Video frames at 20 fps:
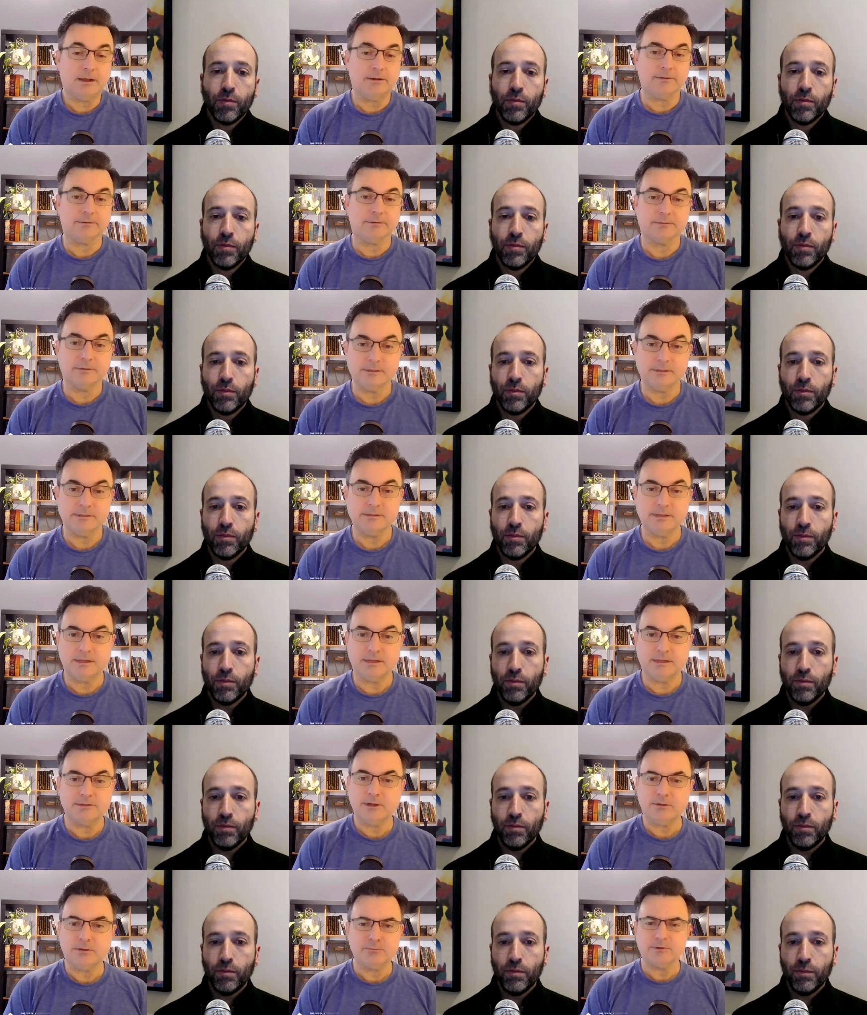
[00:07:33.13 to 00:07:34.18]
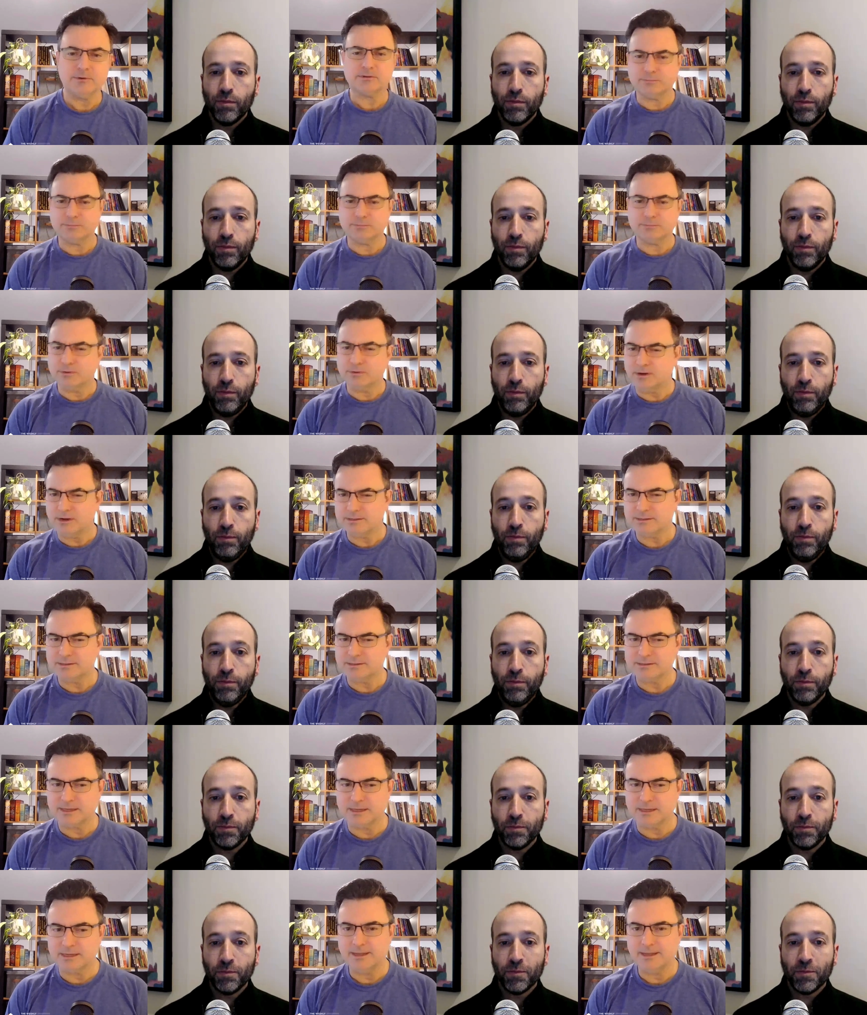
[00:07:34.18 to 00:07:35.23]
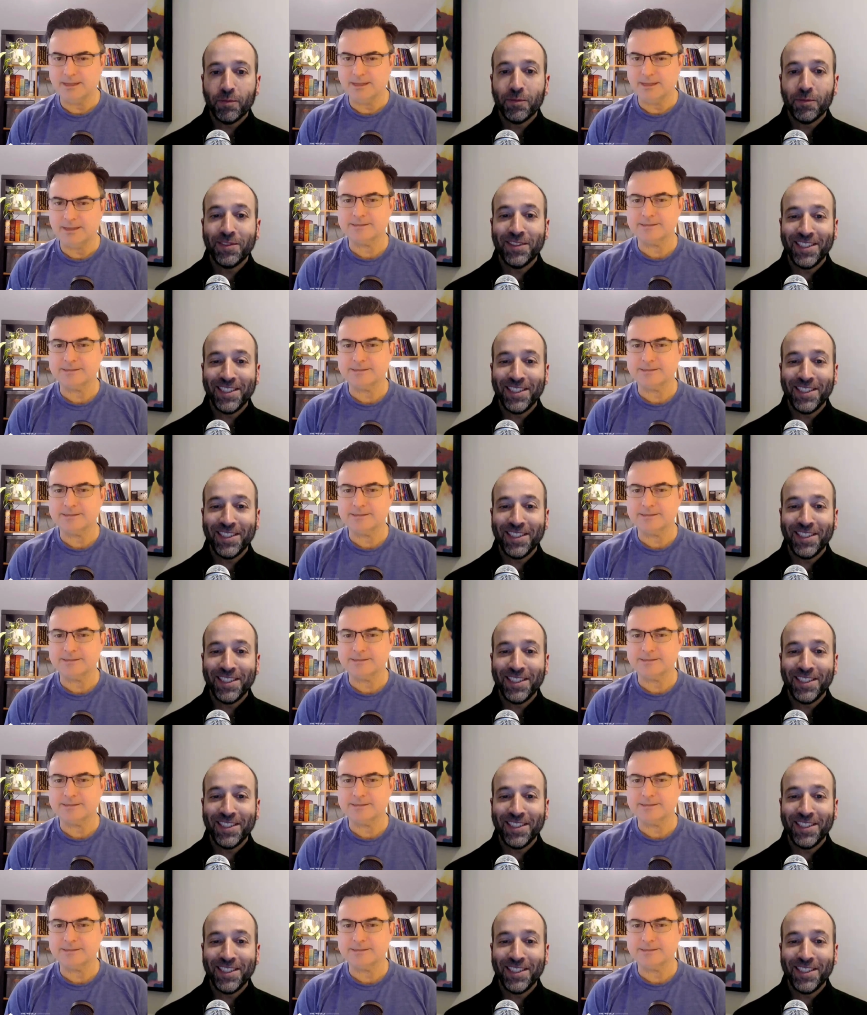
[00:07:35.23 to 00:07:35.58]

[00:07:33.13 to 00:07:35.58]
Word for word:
Speaker 1: no, uh, no real surprises here, Nick.